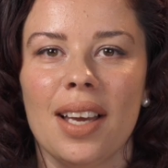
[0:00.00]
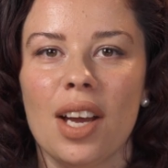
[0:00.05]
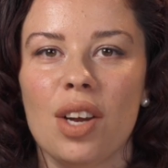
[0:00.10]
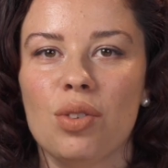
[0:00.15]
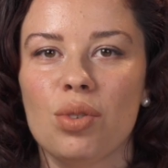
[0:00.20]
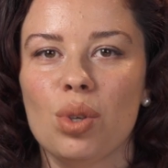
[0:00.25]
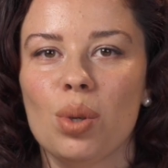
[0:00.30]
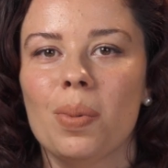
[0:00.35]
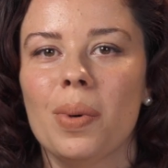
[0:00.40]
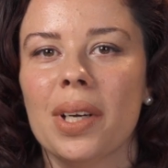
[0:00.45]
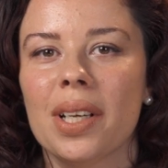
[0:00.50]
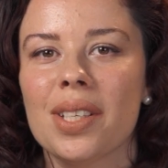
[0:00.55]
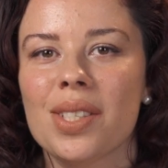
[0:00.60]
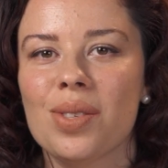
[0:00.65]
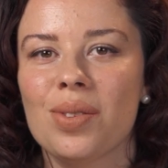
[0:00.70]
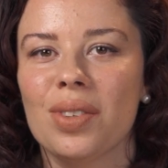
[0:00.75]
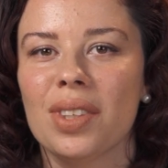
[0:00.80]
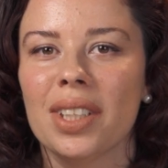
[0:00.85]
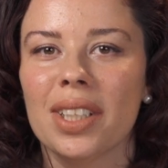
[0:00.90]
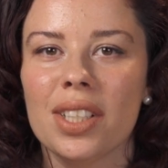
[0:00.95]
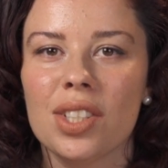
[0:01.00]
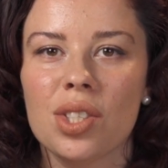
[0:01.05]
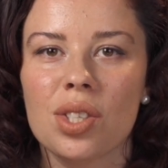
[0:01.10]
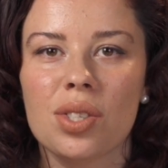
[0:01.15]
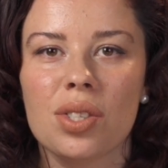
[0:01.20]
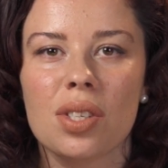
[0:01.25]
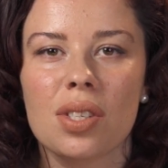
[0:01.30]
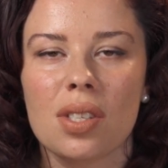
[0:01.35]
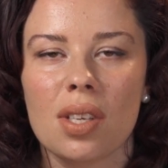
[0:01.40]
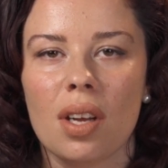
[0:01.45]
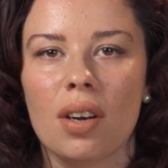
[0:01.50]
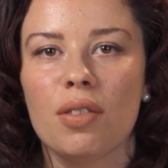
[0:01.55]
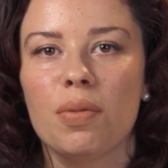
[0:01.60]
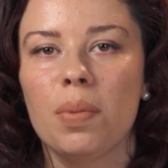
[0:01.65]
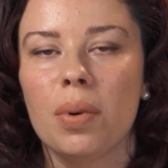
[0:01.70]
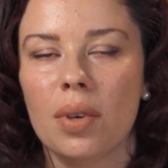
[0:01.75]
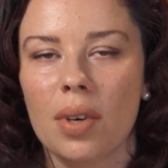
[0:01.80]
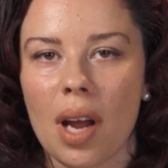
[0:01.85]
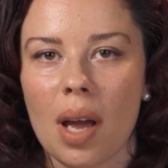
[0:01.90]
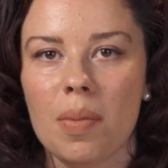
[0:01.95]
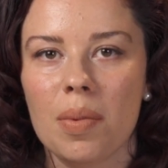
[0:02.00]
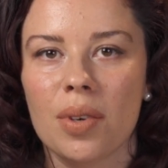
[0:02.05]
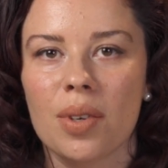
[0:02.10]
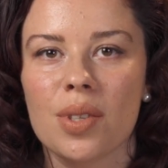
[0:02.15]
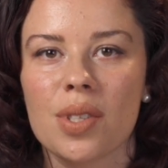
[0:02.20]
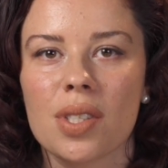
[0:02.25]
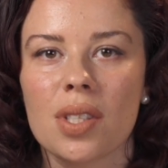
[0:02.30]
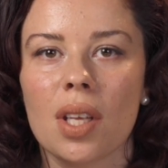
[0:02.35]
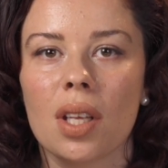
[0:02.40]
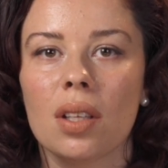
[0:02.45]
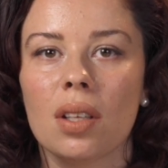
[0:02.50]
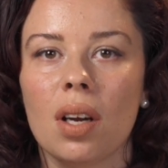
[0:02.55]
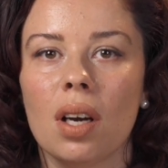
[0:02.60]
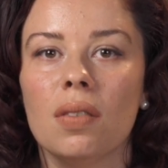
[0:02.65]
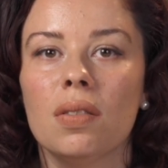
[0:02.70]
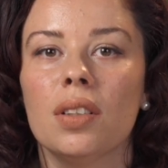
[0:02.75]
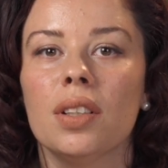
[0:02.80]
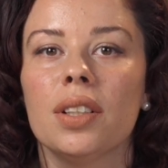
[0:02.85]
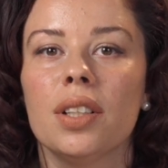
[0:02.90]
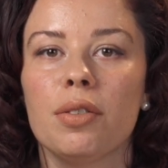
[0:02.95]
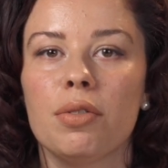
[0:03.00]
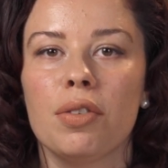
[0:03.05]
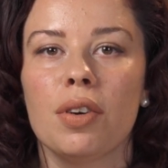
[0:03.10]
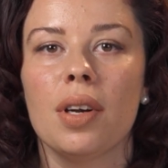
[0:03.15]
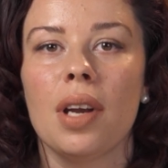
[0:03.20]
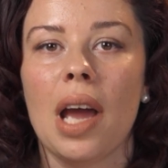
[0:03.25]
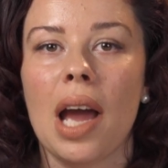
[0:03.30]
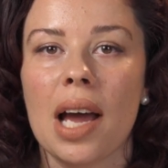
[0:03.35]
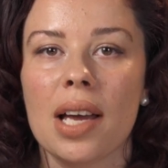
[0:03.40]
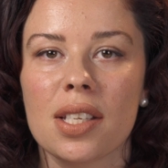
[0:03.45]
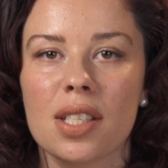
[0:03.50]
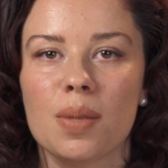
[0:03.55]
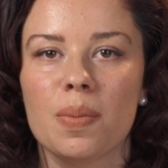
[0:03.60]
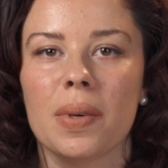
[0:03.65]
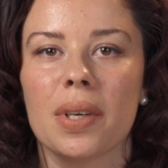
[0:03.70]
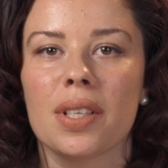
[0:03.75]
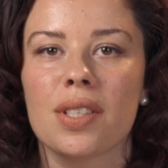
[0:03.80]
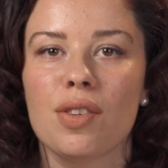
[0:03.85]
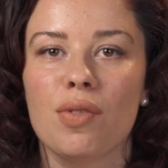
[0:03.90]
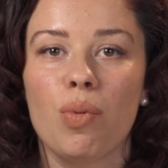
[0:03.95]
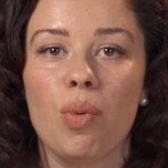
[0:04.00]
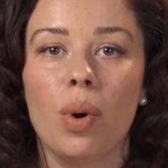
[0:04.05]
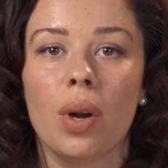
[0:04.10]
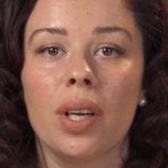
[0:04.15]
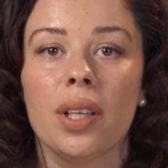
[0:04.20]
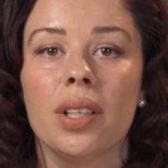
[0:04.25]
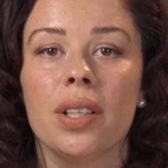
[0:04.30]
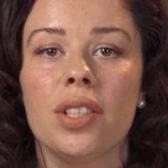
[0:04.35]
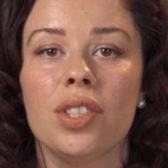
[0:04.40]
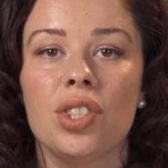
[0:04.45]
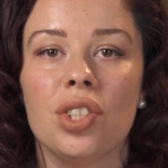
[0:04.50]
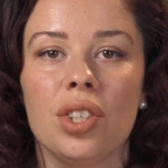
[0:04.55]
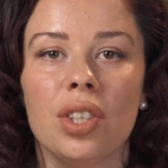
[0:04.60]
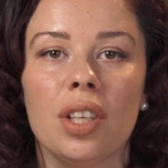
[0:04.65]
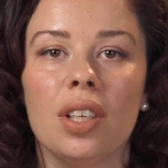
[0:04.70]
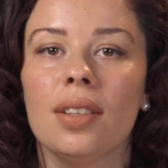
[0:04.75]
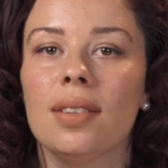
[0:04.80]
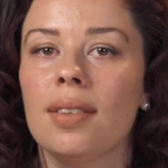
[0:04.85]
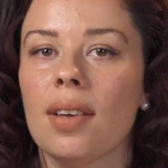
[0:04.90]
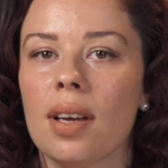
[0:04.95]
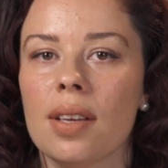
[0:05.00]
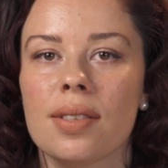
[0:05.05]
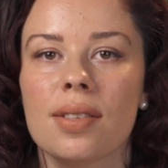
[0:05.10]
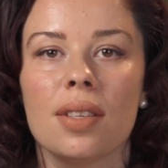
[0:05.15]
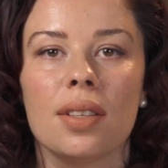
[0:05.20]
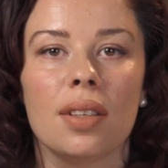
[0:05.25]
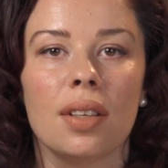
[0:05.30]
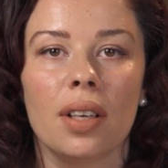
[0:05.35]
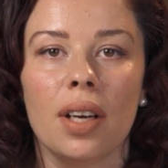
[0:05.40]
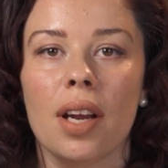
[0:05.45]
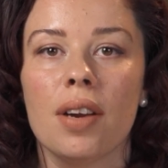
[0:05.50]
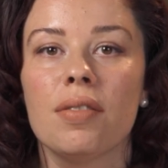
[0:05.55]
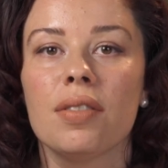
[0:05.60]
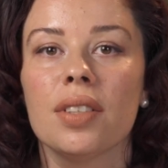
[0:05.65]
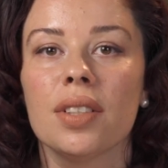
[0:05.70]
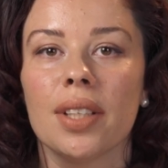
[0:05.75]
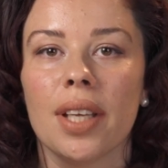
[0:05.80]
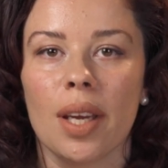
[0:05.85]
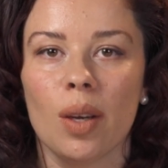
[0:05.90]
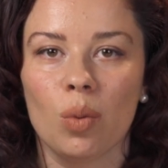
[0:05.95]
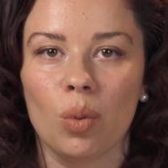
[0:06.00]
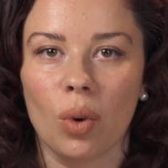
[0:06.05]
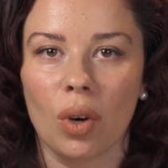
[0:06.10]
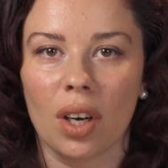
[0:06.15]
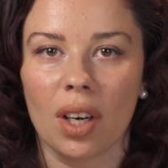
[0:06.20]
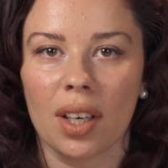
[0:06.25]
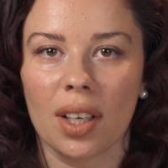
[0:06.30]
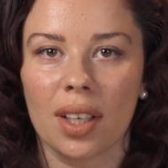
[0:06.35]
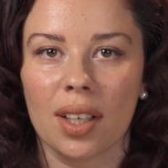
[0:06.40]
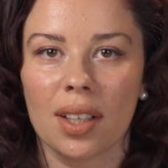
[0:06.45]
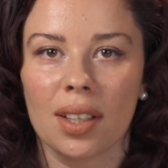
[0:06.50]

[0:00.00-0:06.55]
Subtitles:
A rubric is really just a set of parameters that cover different aspects of what an engineer does in their everyday work.